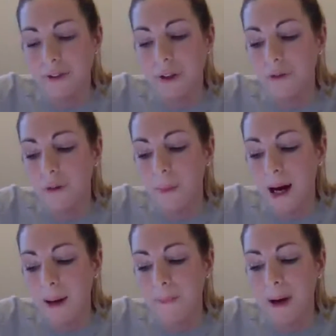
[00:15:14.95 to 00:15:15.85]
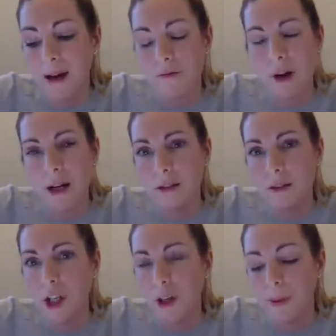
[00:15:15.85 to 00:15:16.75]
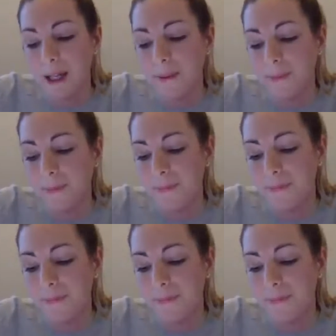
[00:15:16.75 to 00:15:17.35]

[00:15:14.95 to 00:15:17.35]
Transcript: food for my pet rat, Toby,